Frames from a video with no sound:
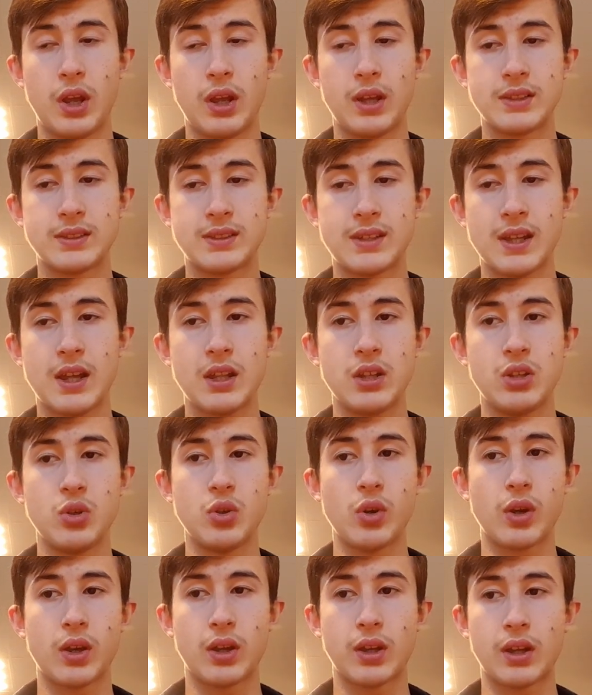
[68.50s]
instead
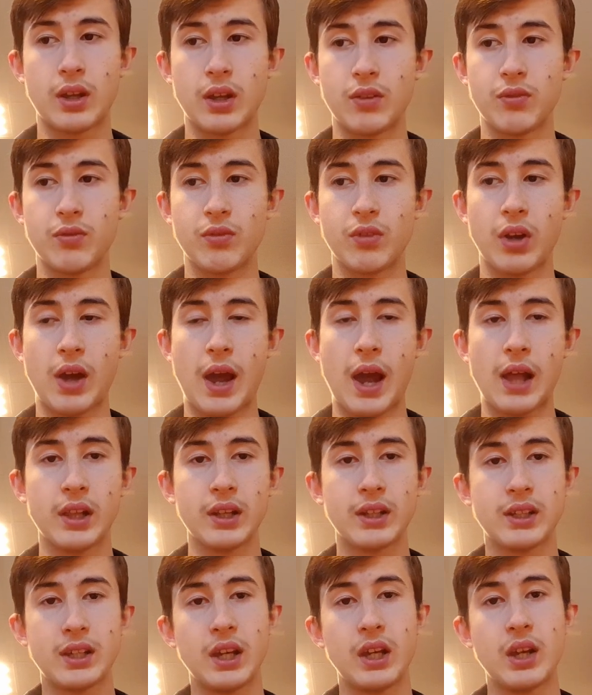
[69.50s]
you can
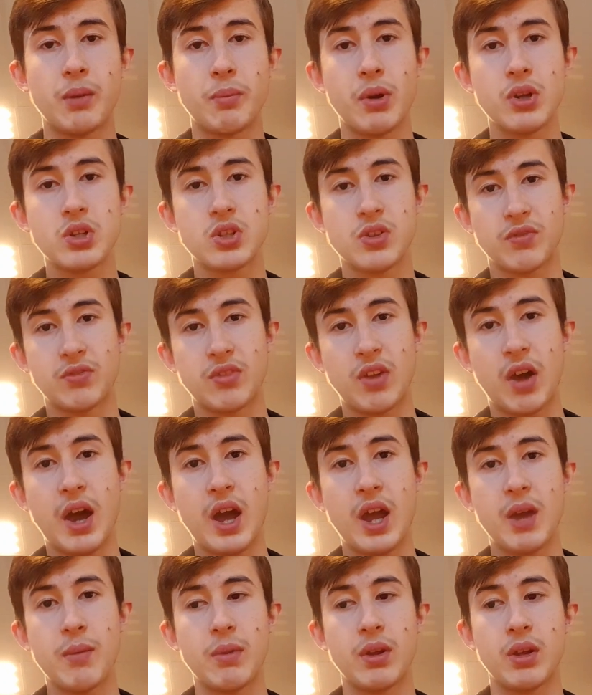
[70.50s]
allocate a bunch of
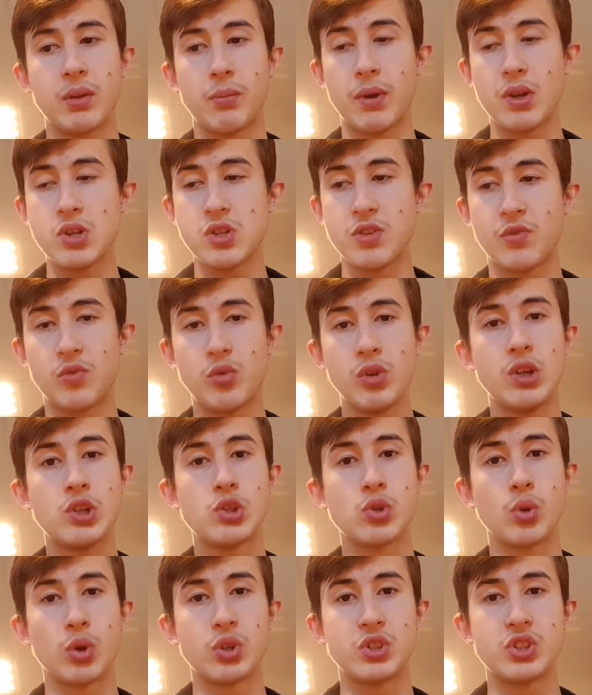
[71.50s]
time and a bunch of
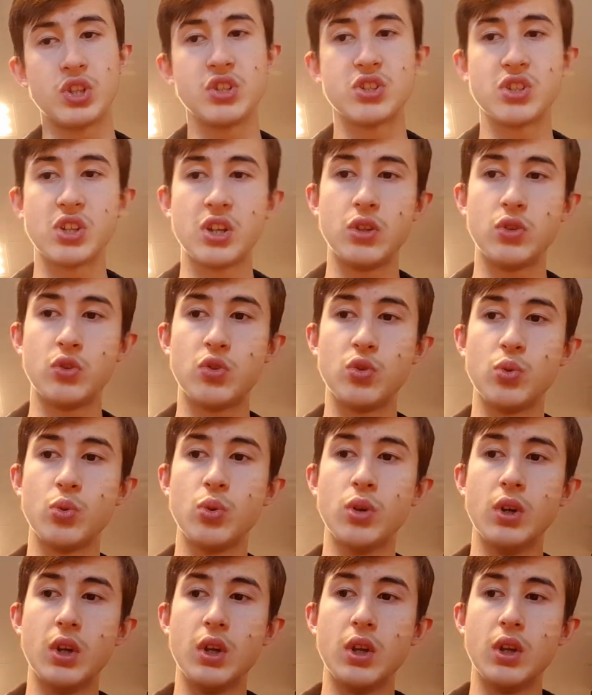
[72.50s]
resources
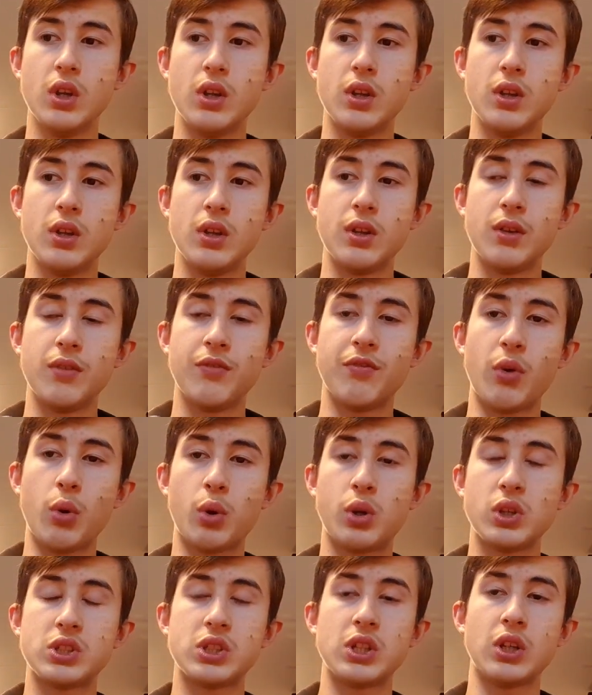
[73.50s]
into
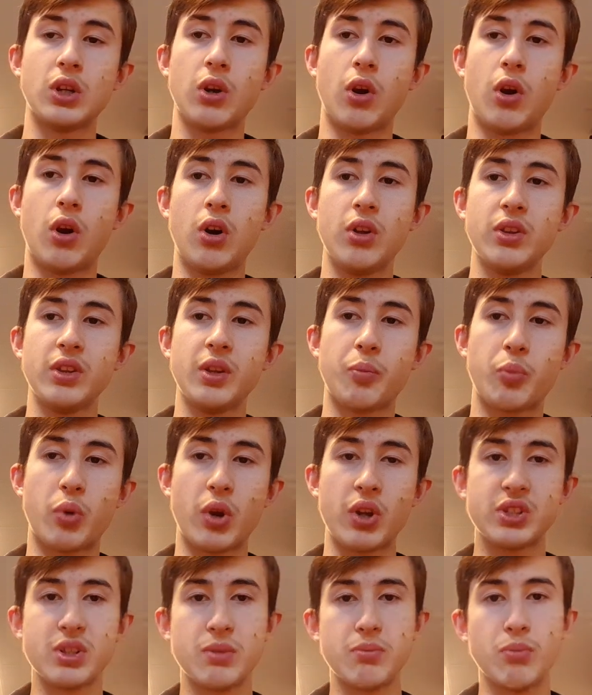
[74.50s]
focusing on the
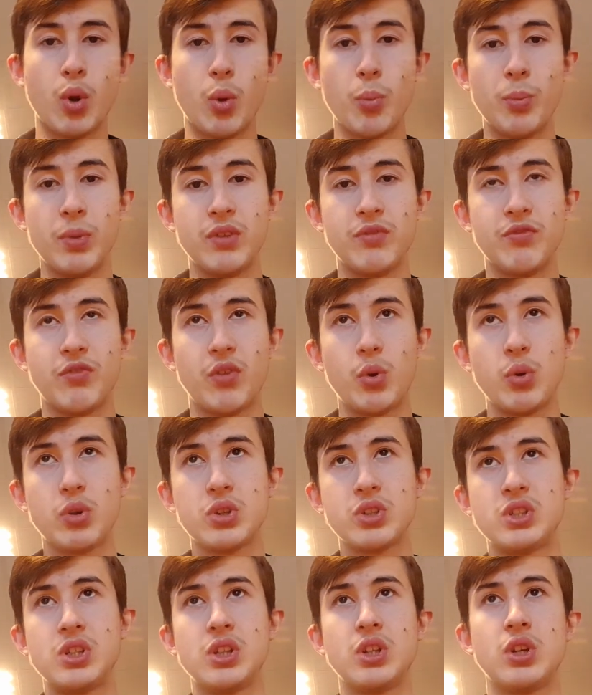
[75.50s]
present moment,
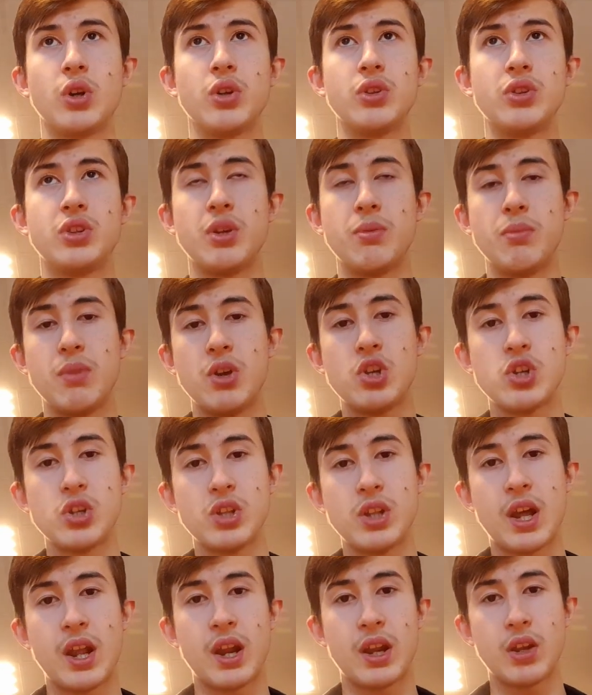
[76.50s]
focusing on the
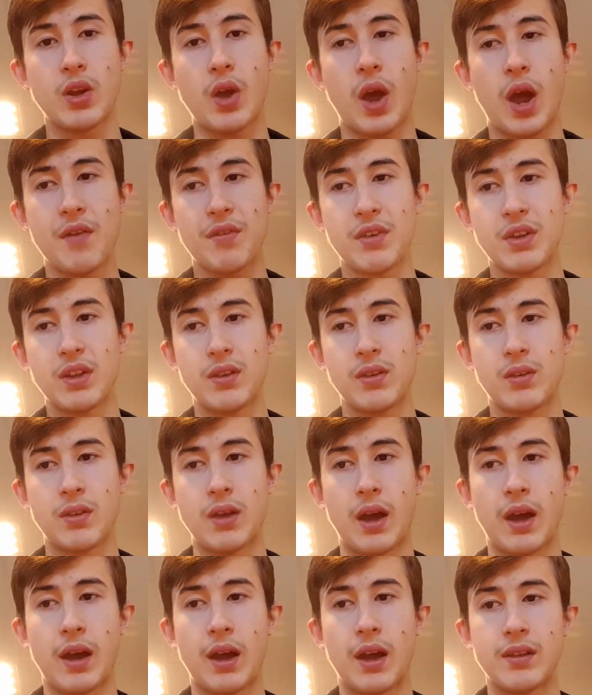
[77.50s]
mission that you have at
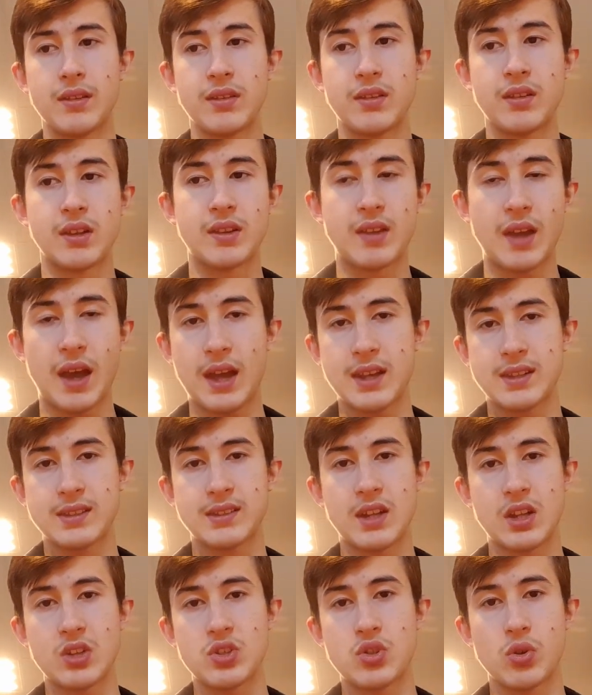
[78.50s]
hand, the task
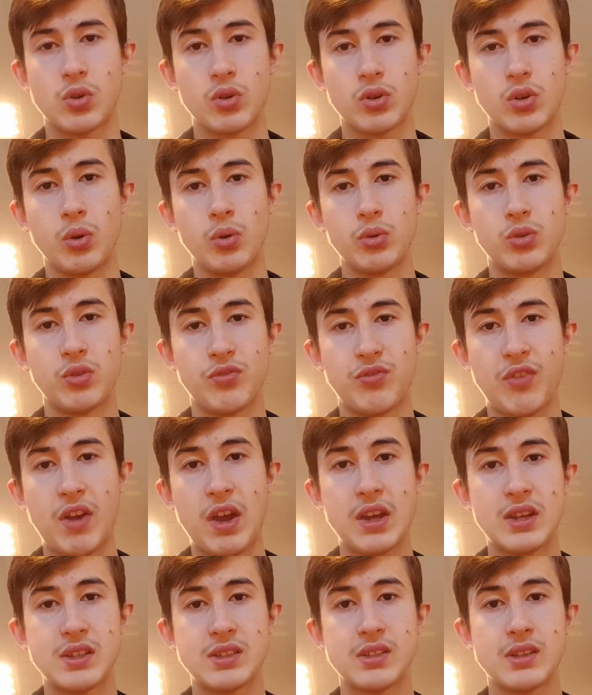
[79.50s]
that you're going to
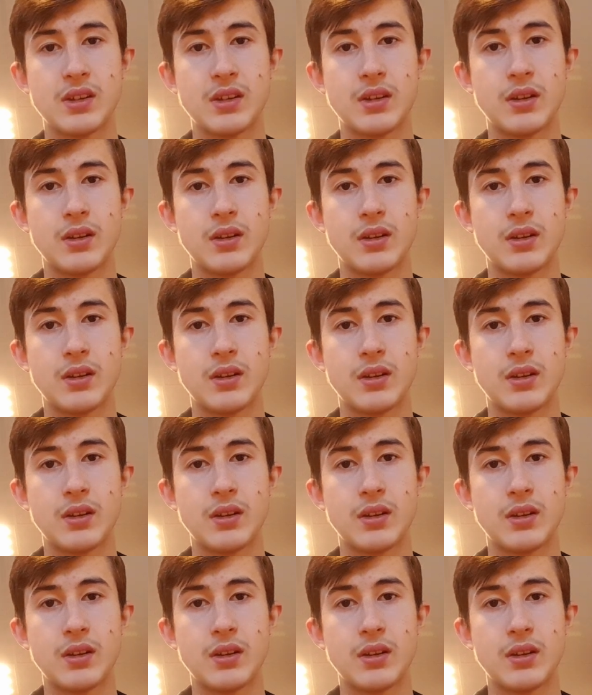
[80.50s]
face,